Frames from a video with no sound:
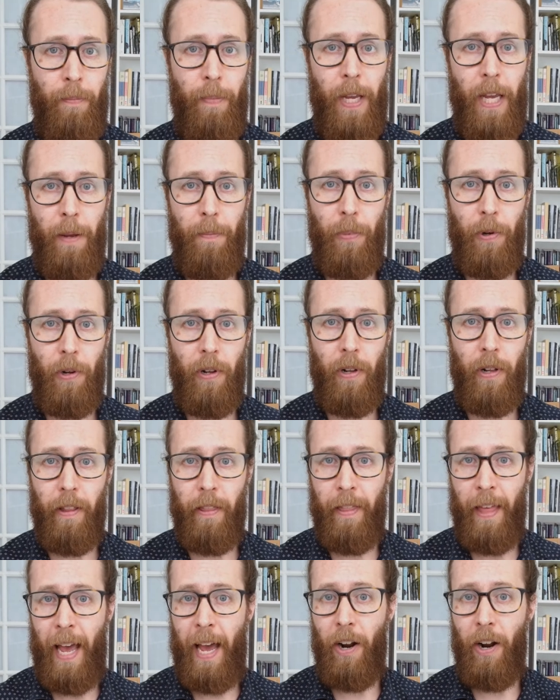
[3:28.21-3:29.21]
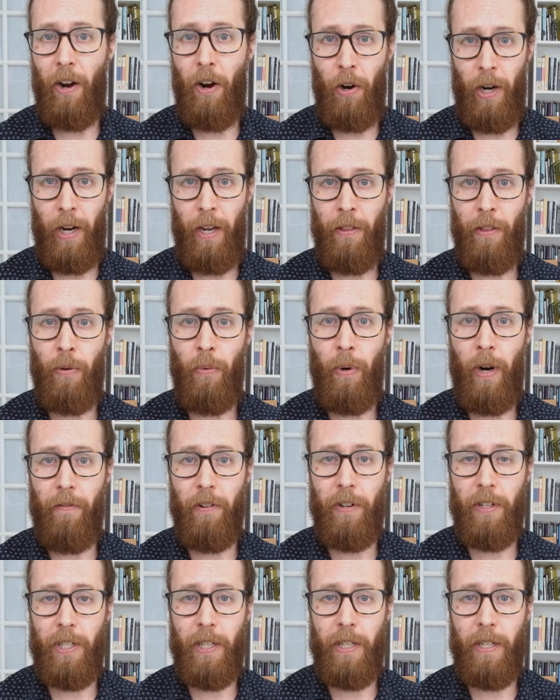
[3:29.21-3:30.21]
people that are in the
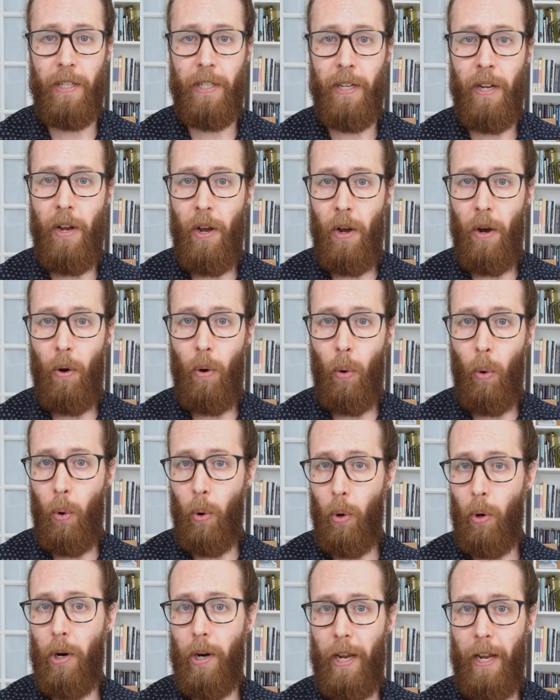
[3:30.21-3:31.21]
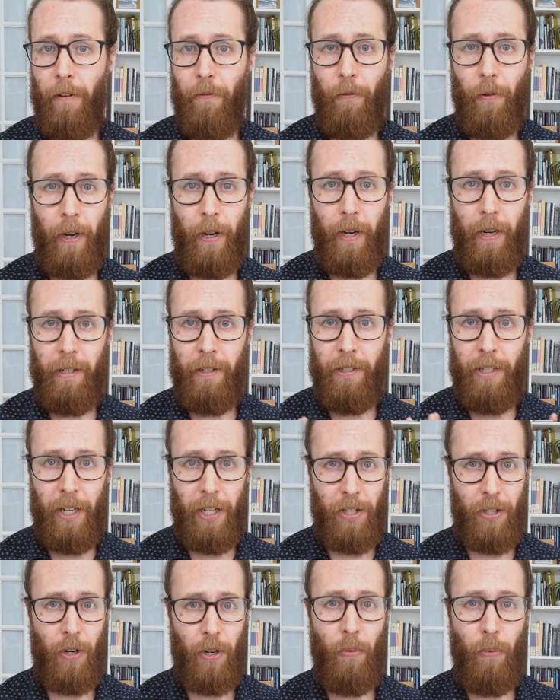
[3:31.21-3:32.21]
references, or if we
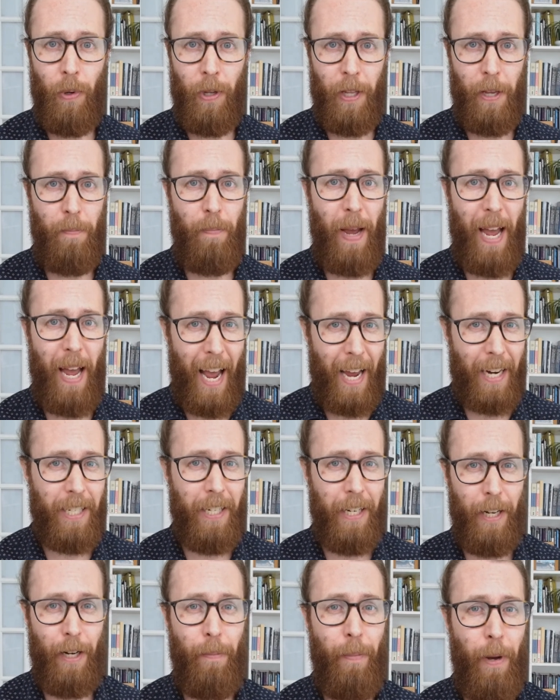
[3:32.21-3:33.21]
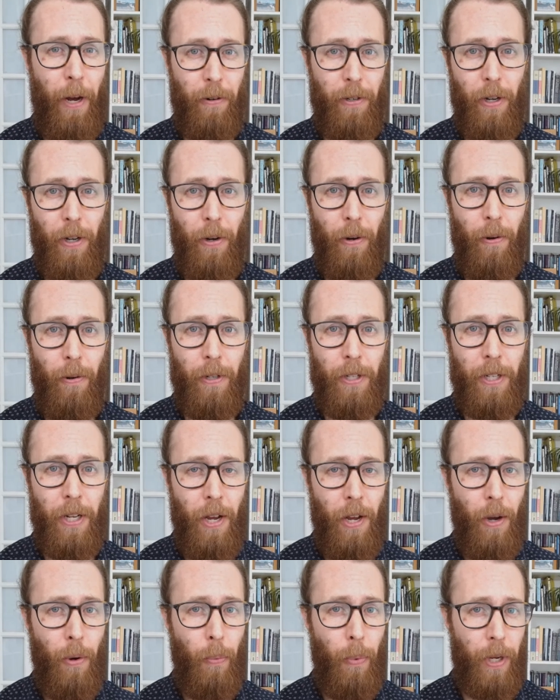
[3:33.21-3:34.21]
just are really passionate about toads,
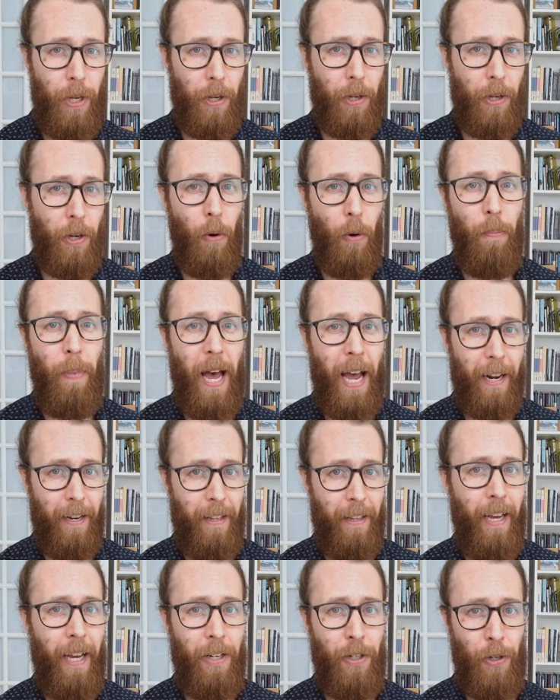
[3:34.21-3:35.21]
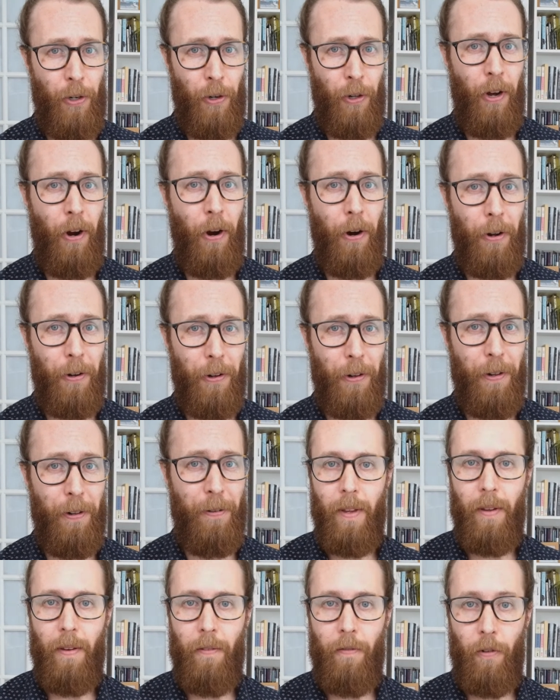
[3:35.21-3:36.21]
we could go back to that journal article.
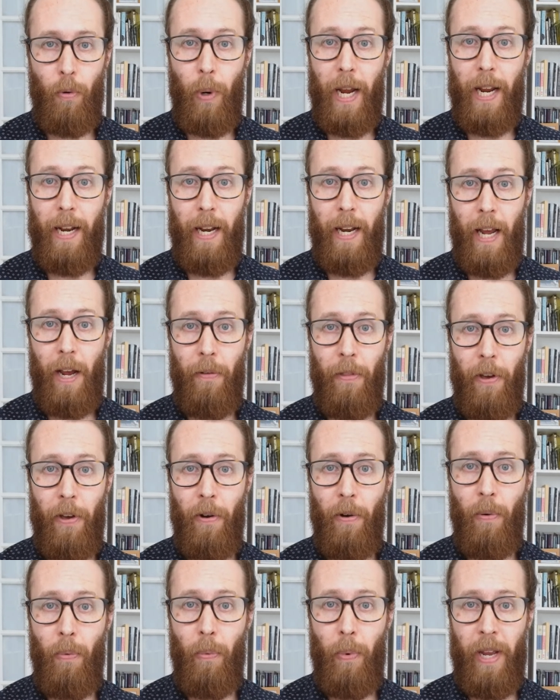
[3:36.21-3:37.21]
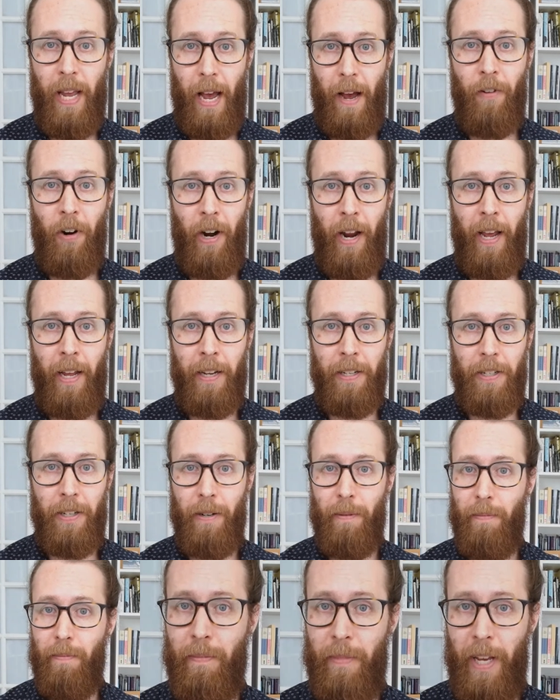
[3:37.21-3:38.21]
For right now, though, we have our
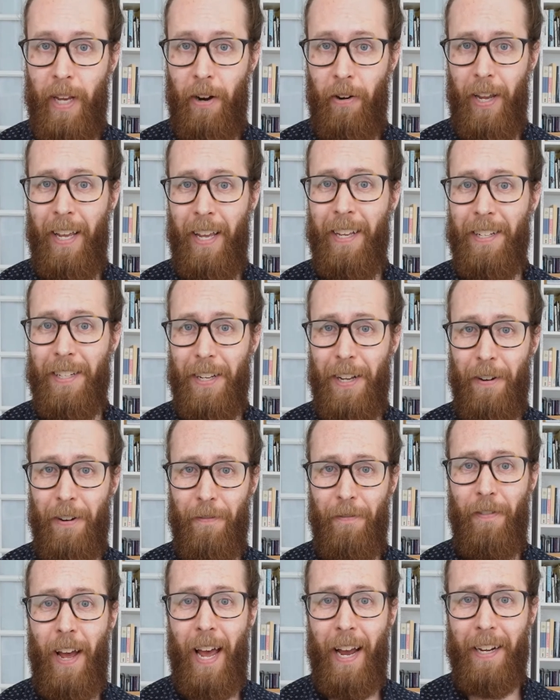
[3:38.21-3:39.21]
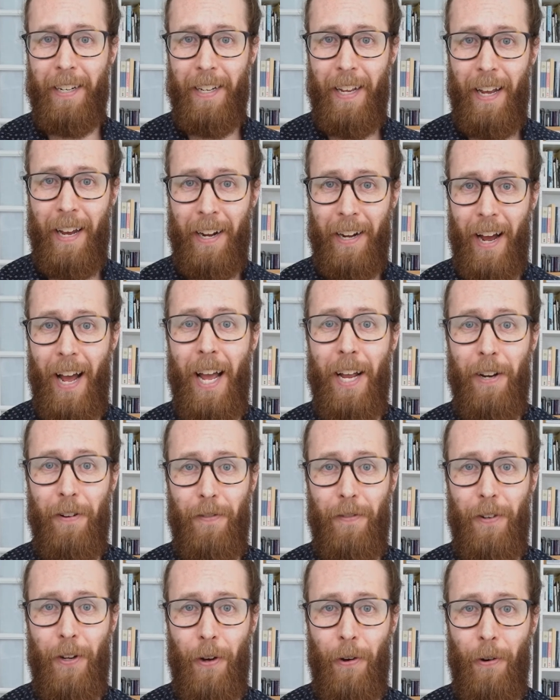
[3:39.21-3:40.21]
answer. There is, in fact, a kind of
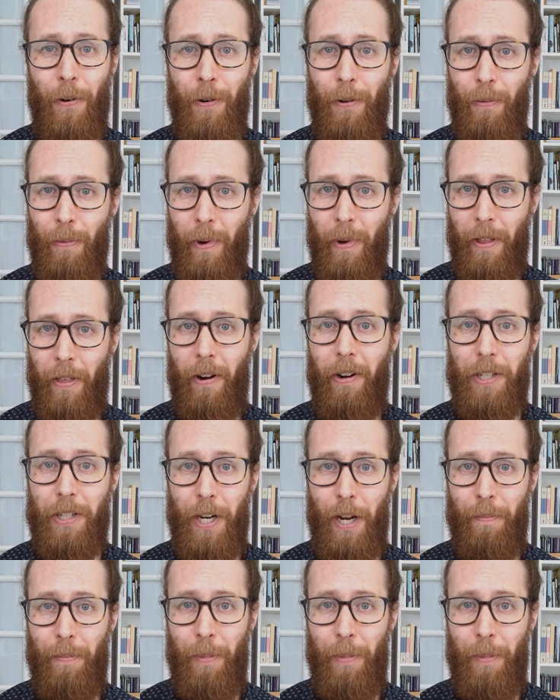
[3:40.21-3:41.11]
toad with heart-shaped